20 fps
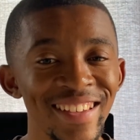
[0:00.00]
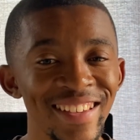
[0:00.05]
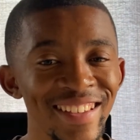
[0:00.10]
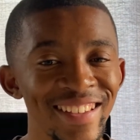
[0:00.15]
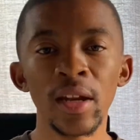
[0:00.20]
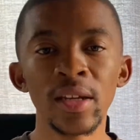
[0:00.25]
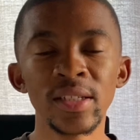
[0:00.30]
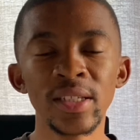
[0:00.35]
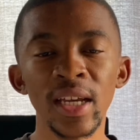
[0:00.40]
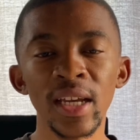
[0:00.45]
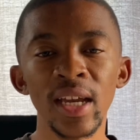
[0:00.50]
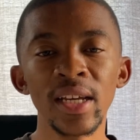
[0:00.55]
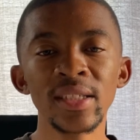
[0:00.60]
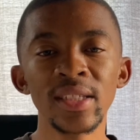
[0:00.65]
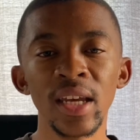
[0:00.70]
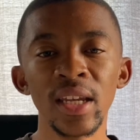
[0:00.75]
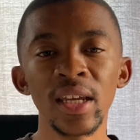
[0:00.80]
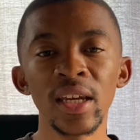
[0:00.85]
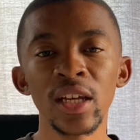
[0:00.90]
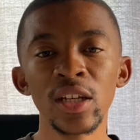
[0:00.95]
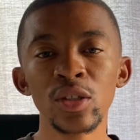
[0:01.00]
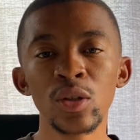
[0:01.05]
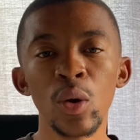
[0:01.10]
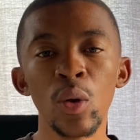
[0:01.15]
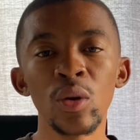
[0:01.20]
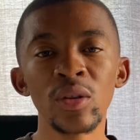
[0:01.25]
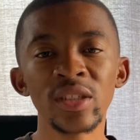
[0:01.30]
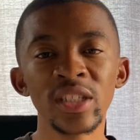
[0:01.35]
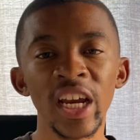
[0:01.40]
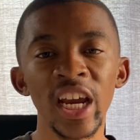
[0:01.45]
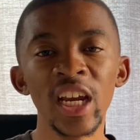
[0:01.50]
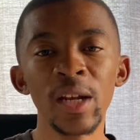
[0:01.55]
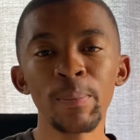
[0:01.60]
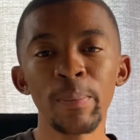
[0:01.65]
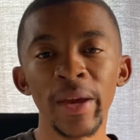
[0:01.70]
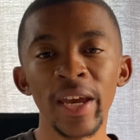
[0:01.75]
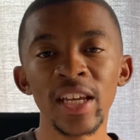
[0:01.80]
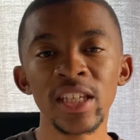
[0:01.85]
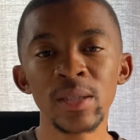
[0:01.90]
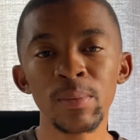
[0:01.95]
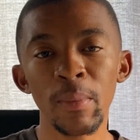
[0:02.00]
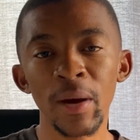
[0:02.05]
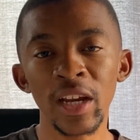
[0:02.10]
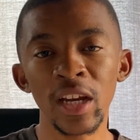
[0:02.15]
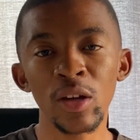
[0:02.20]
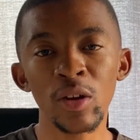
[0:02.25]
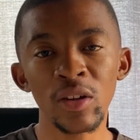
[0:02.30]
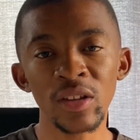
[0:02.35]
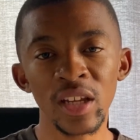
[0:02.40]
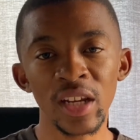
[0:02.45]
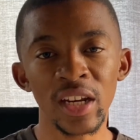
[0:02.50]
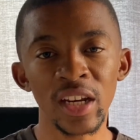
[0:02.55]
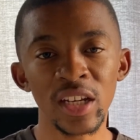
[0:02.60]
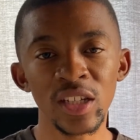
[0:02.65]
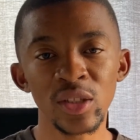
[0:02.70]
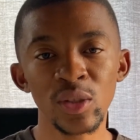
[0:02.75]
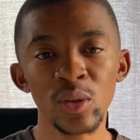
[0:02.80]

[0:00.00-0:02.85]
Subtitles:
And the second technique is called trade-based money laundering.